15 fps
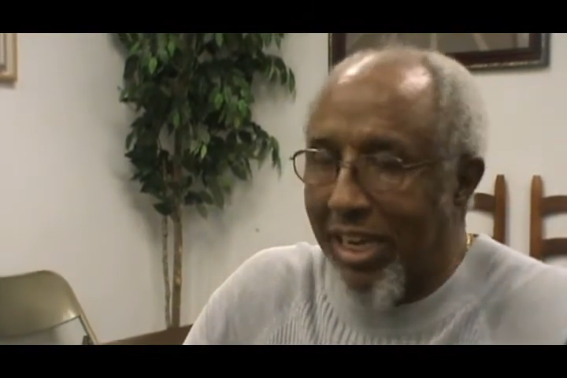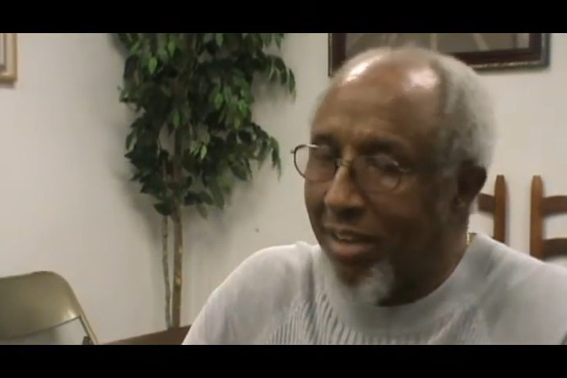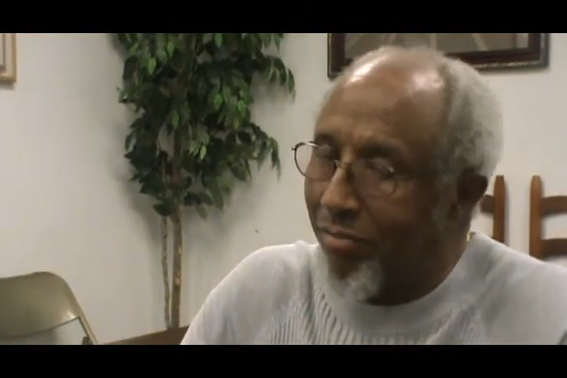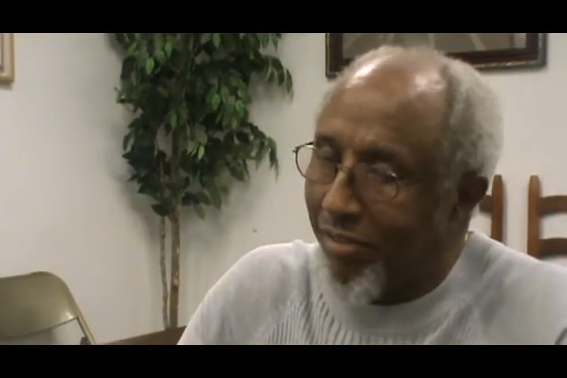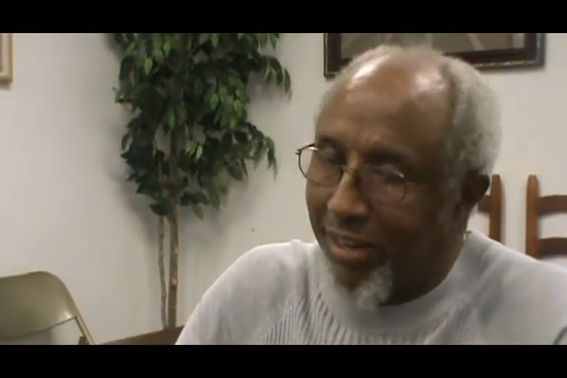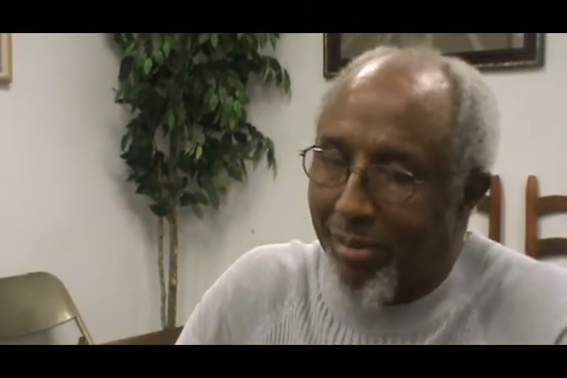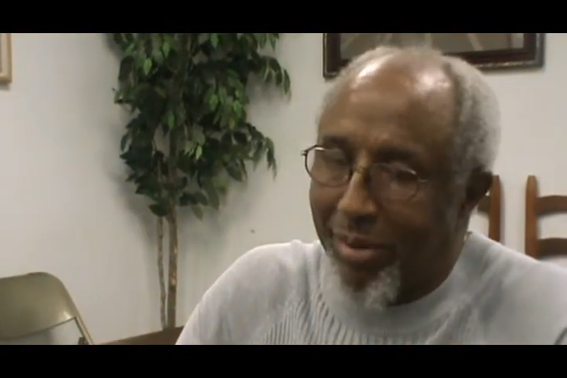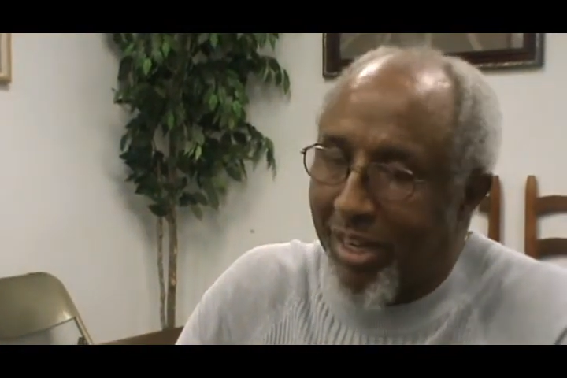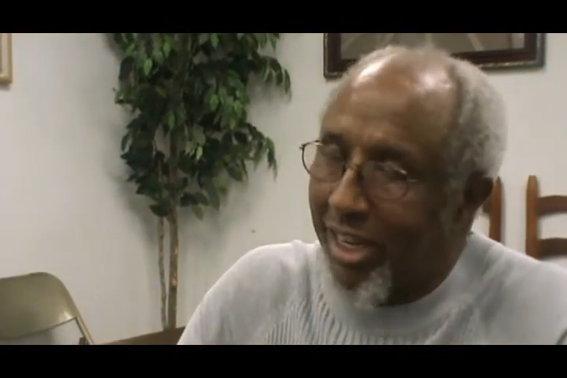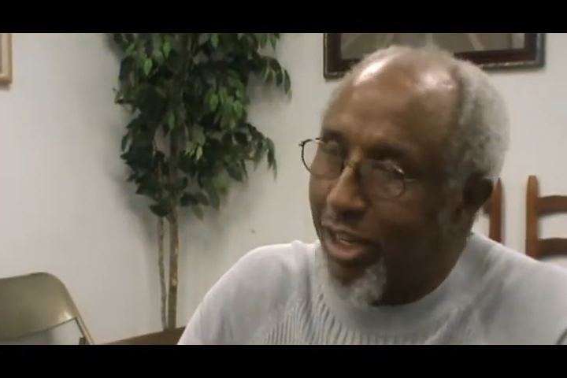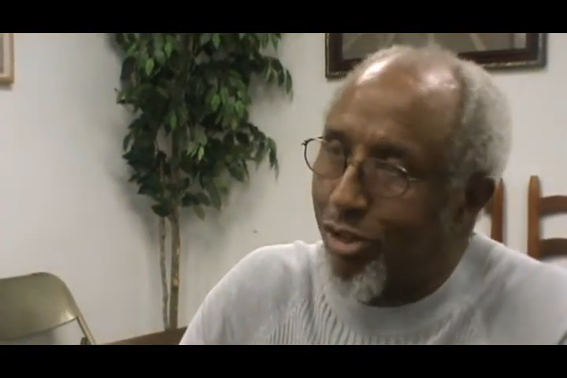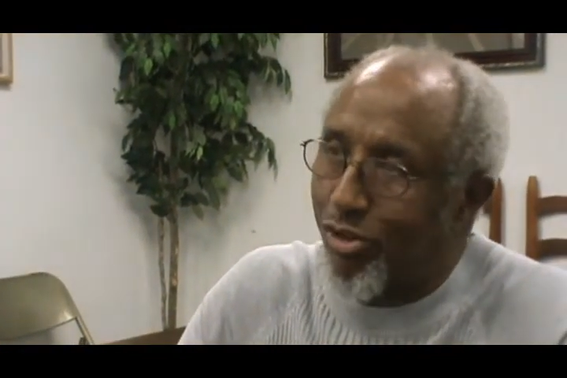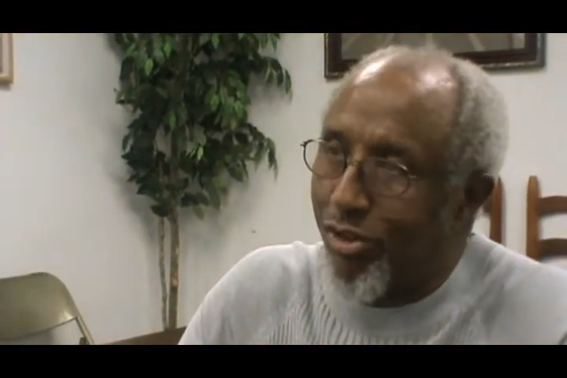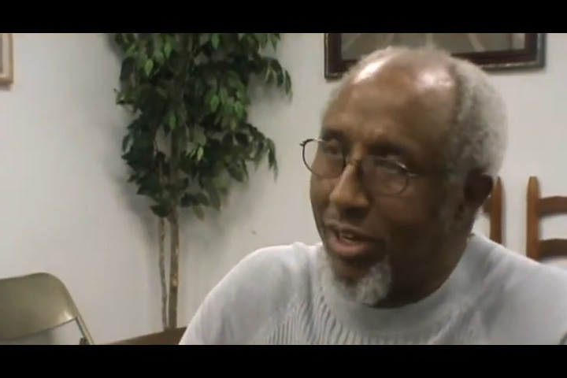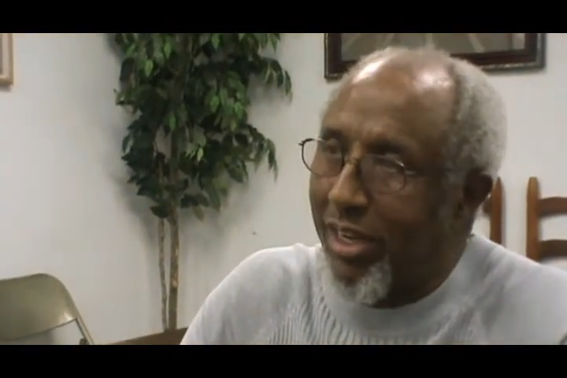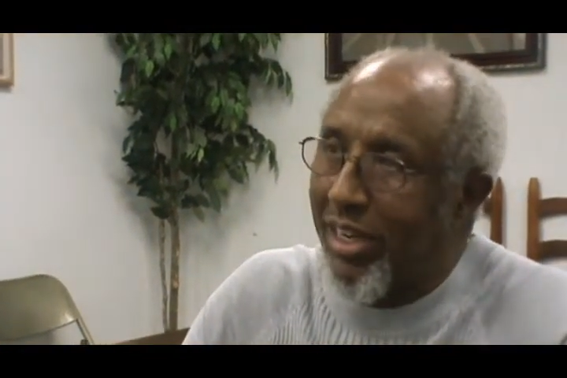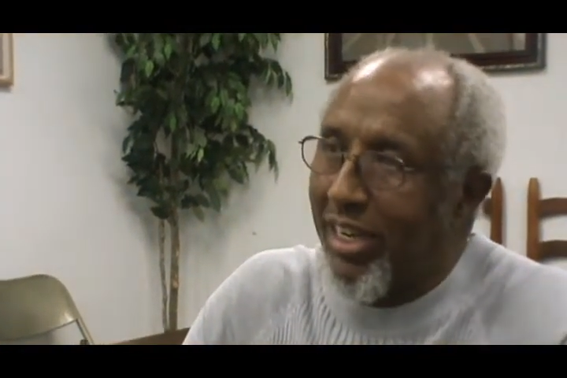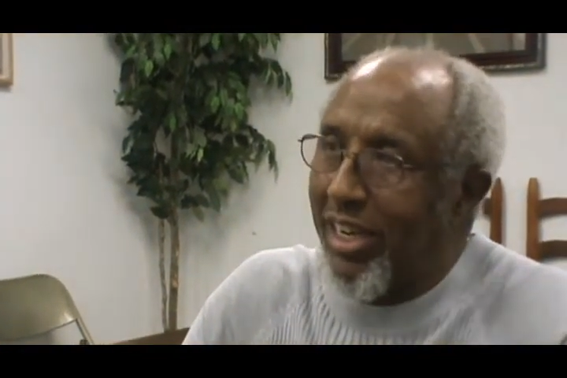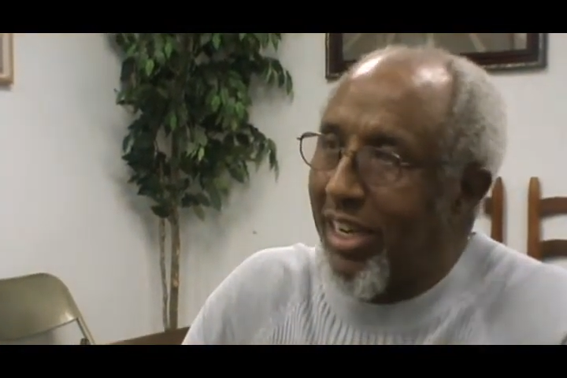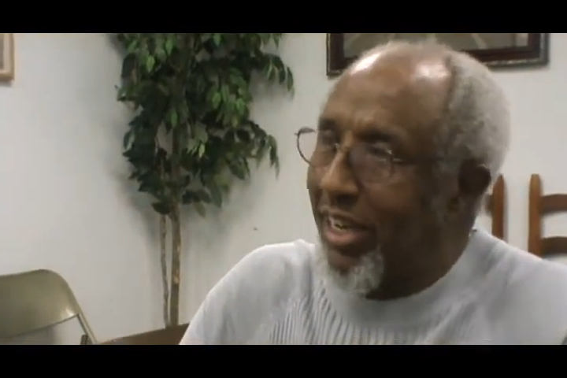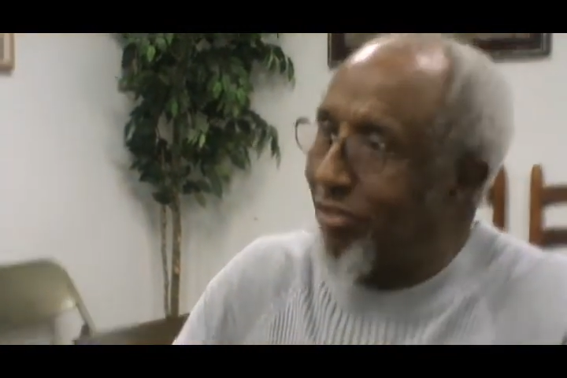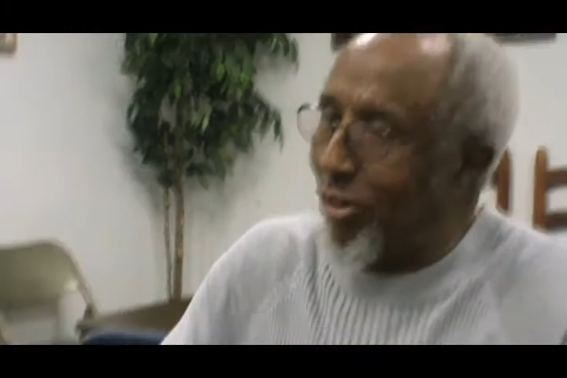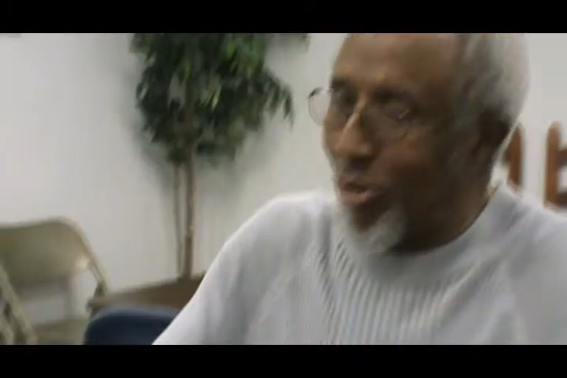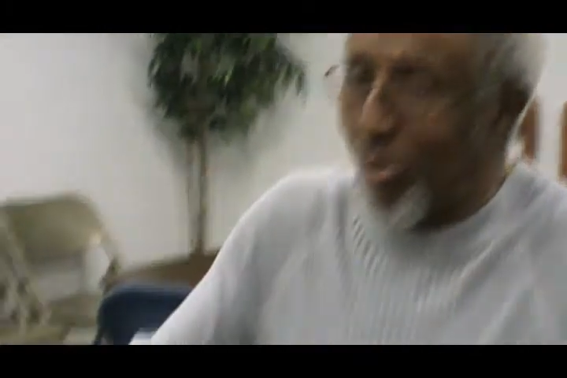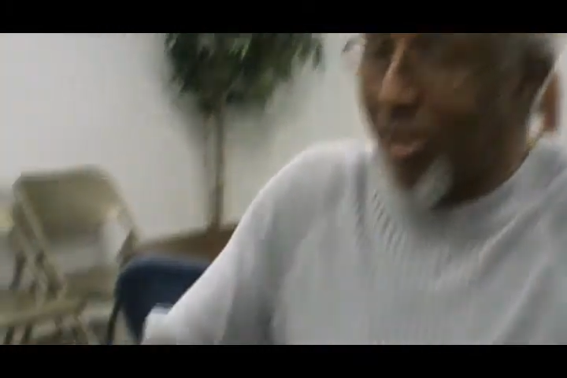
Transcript: and family history, to